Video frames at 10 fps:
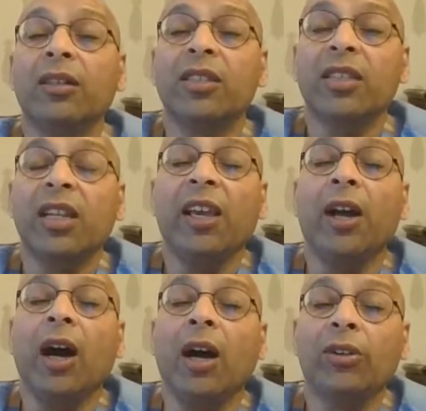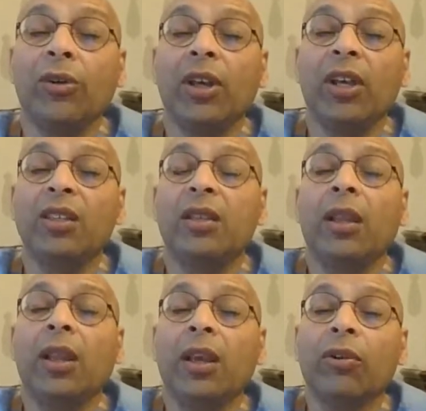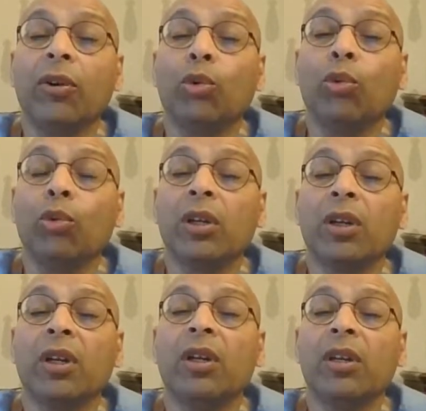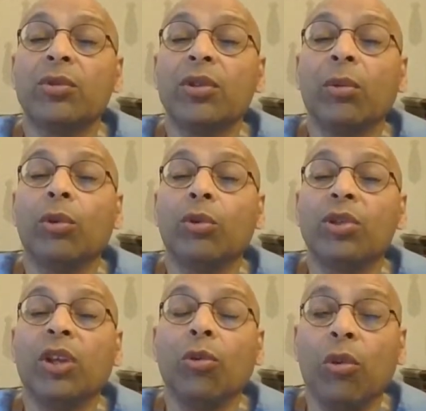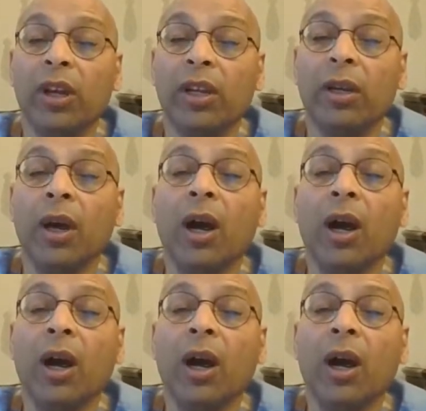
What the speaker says: staying hungry is never going to work in terms of losing weight.